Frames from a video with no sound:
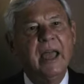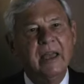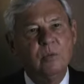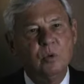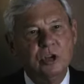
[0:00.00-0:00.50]

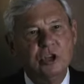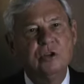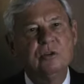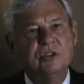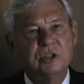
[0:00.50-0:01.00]
and would
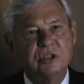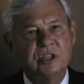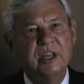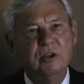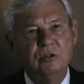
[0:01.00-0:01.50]
use the
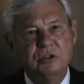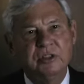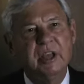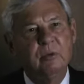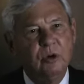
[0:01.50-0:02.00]
skills
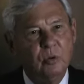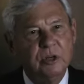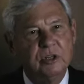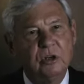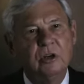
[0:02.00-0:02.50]
that they were
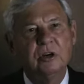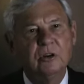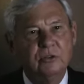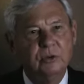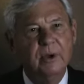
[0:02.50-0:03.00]
going to
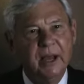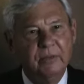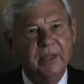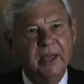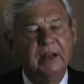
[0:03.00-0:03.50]
learn
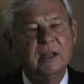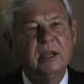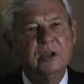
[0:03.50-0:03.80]
throughout that